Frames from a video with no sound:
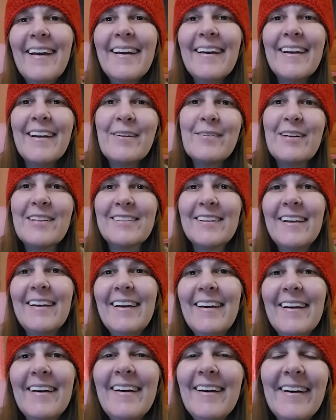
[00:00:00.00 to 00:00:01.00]
Anyways,
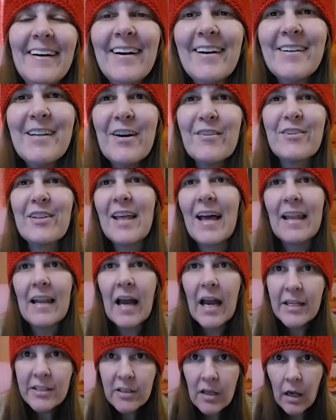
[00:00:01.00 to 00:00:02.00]
enough of that.
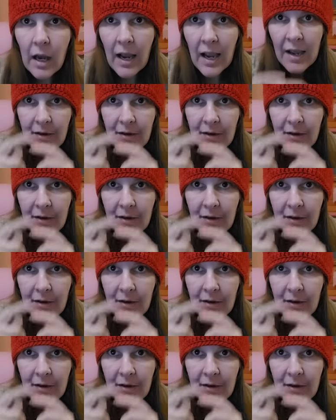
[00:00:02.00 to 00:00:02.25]
I, I